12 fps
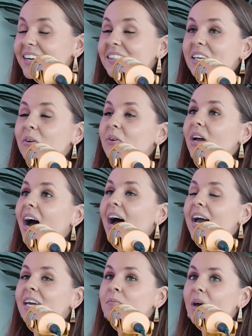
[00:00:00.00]
Like when
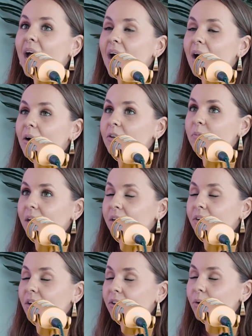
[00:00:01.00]
I am held by
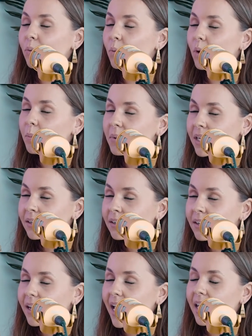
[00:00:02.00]
another
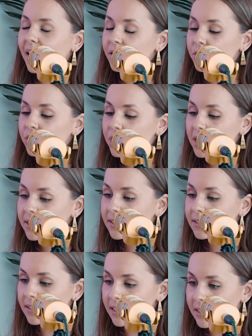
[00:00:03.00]
woman and she
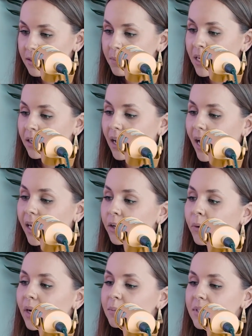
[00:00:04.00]
sees me and I
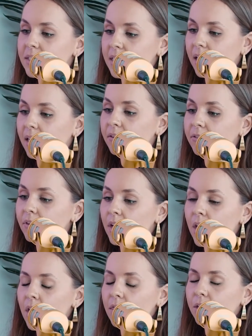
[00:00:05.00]
know I'm safe,
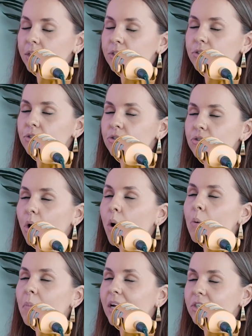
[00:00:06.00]
there's so
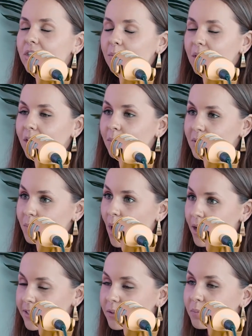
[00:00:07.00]
much that becomes
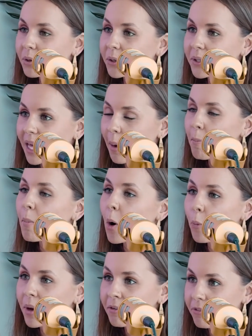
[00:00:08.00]
possible in that
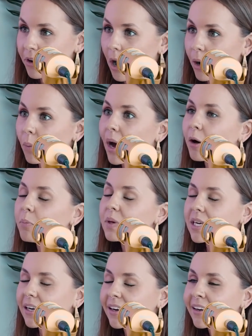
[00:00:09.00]
moment for our
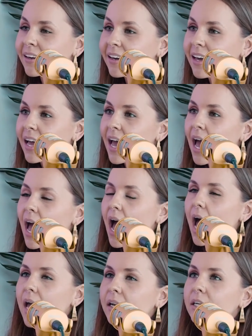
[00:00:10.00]
well-being.
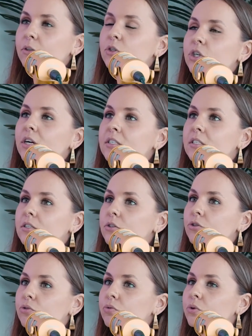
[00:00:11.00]
And I just
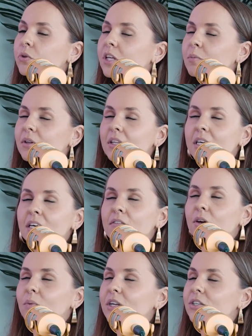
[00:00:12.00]
truly believe
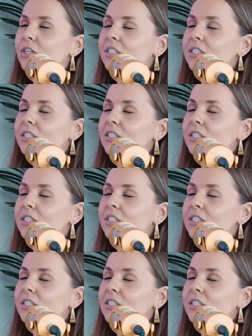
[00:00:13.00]
that we